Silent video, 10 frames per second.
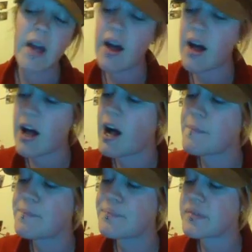
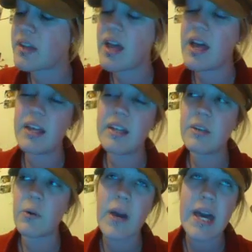Um,
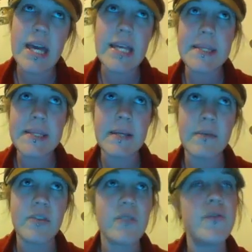anyways,
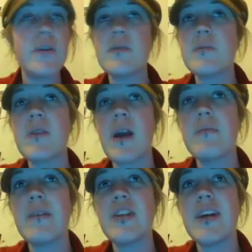Feel free to subscribe
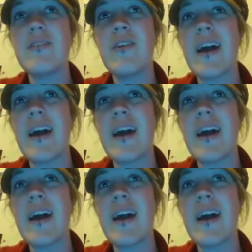to my channel.